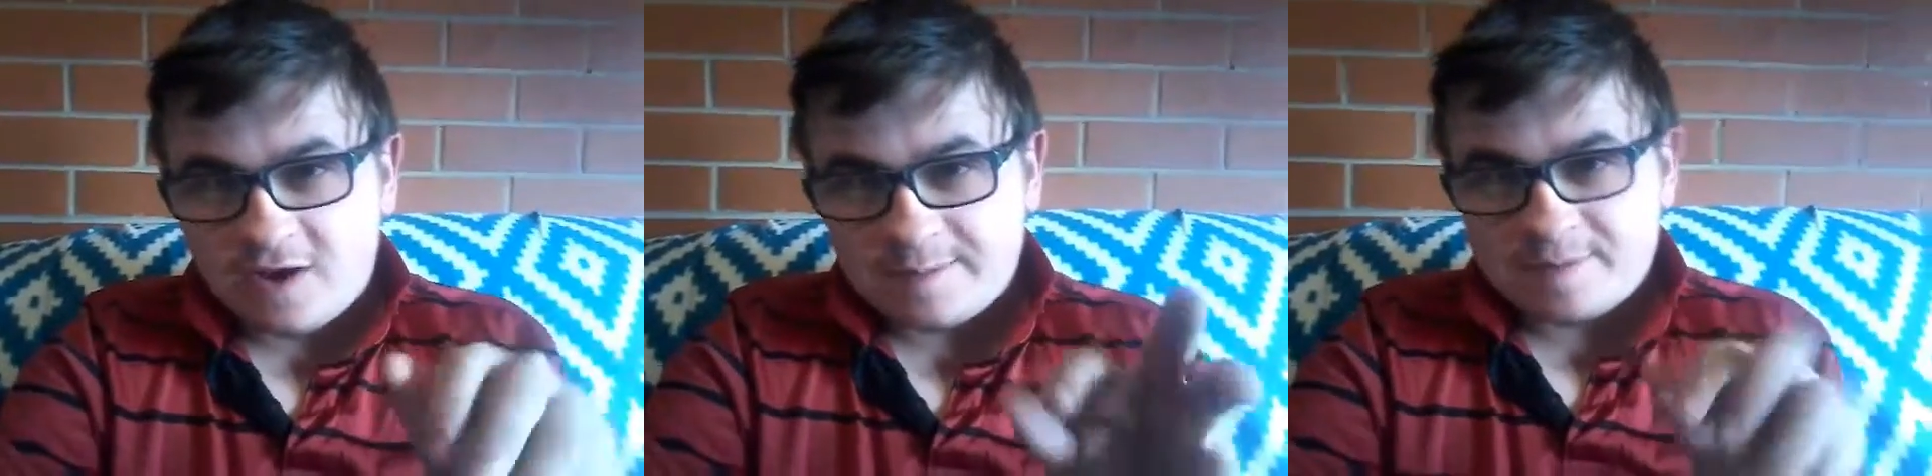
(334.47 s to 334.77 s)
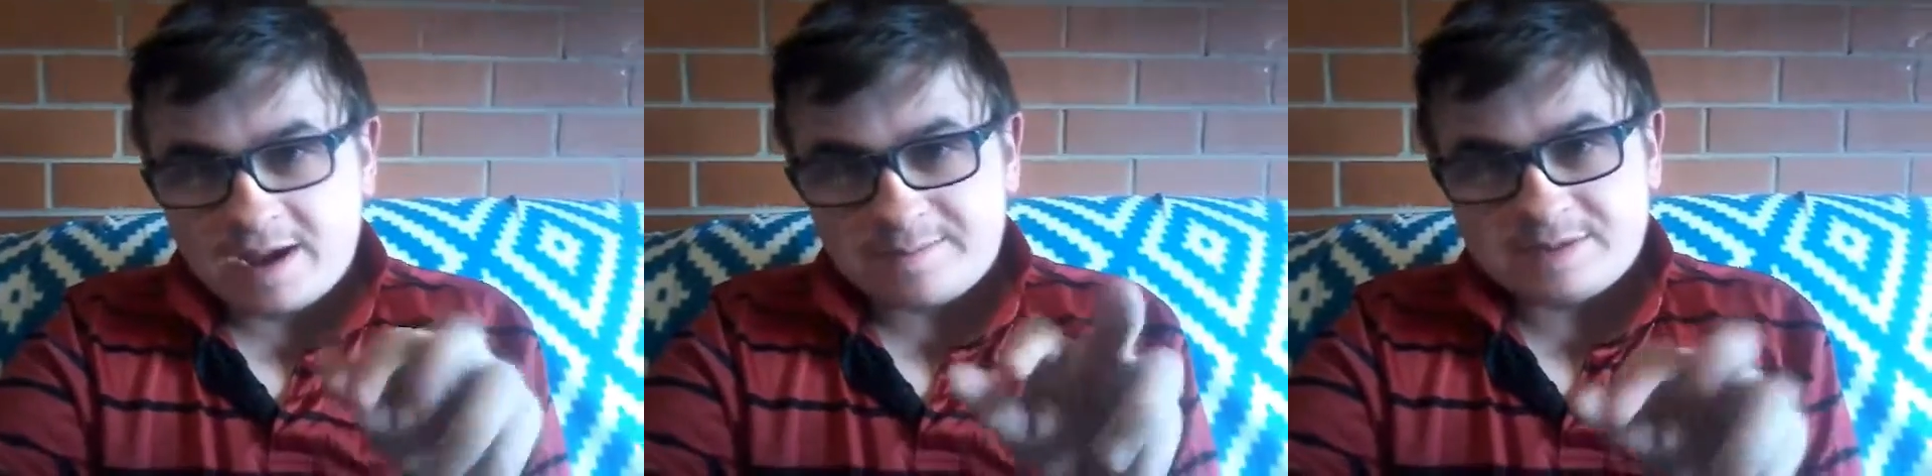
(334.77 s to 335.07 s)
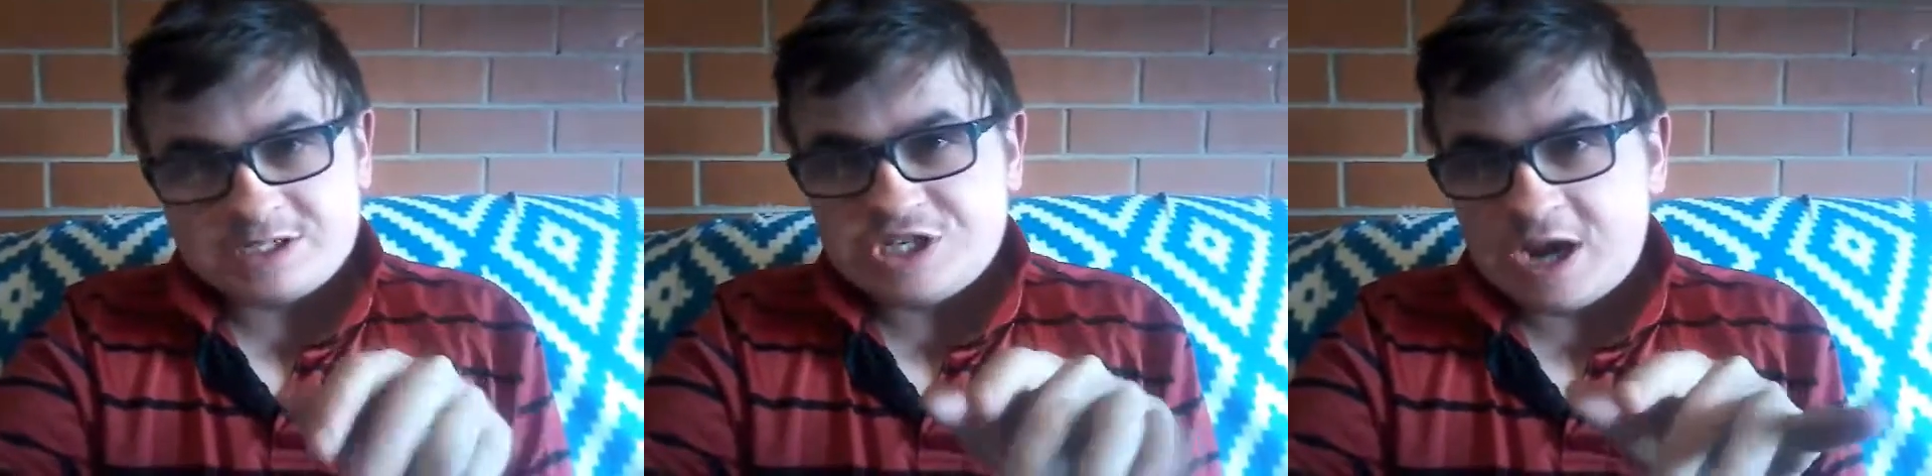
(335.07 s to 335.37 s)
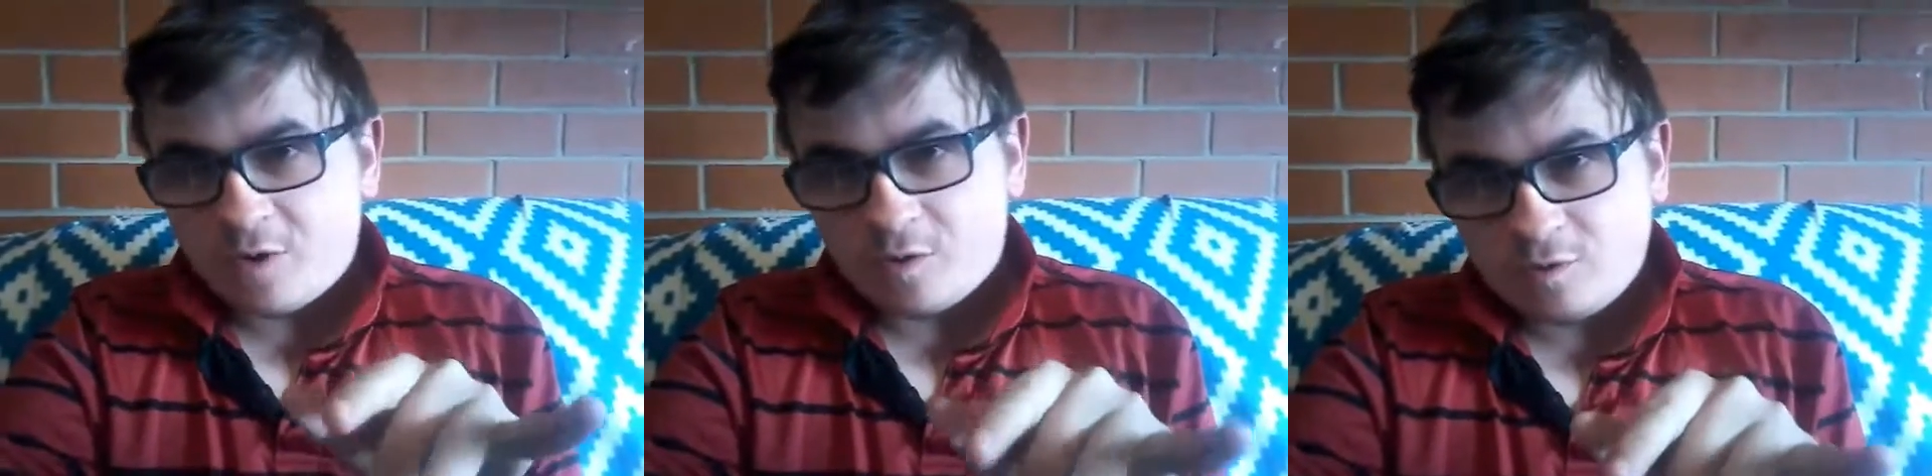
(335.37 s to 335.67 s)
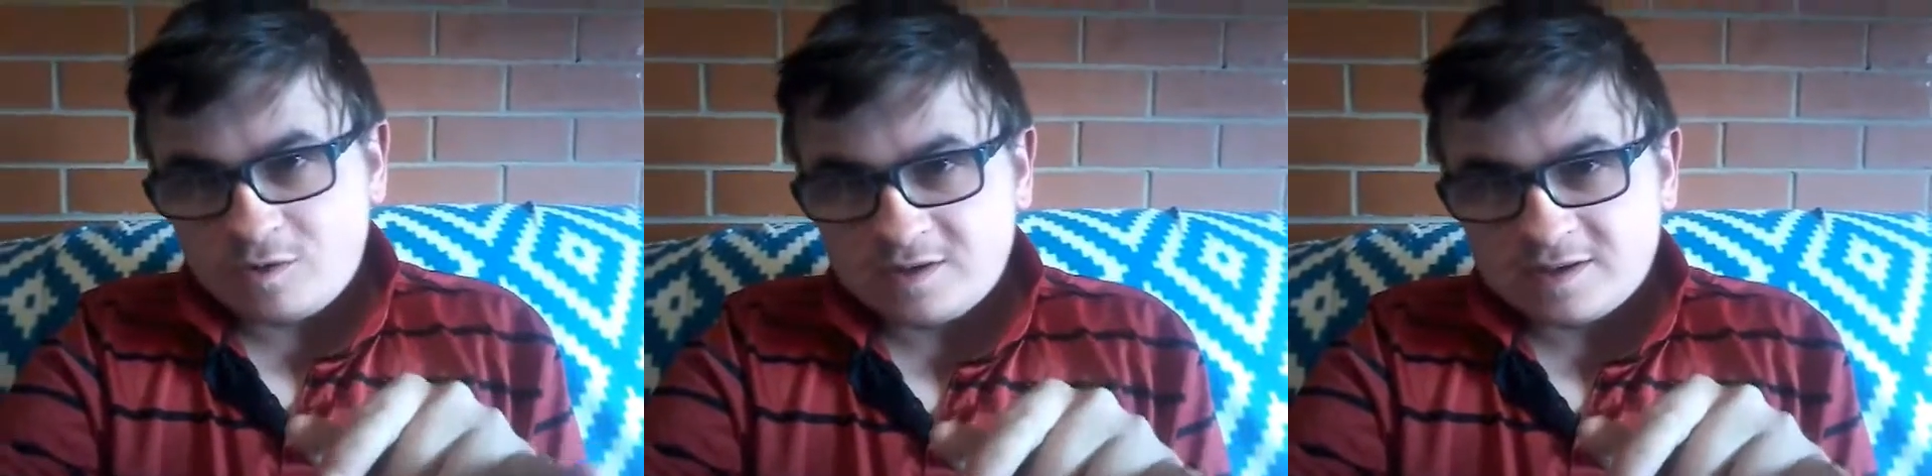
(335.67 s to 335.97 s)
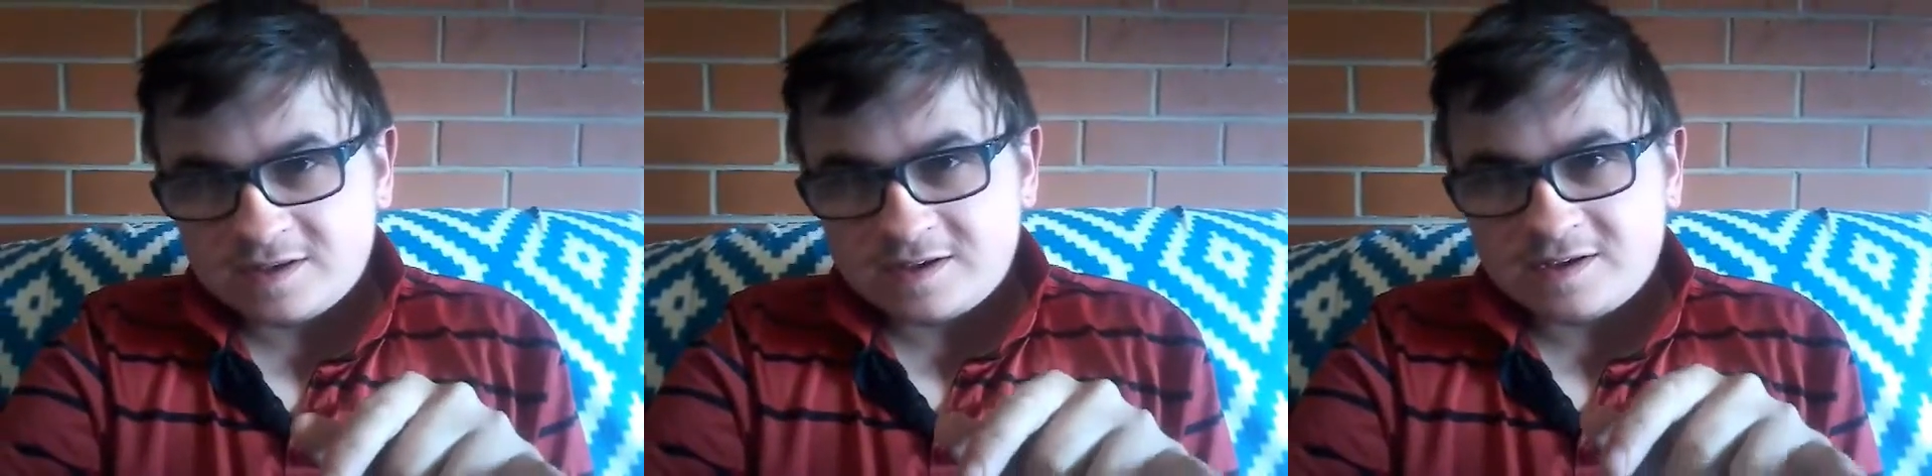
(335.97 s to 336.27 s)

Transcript: type up Gerald,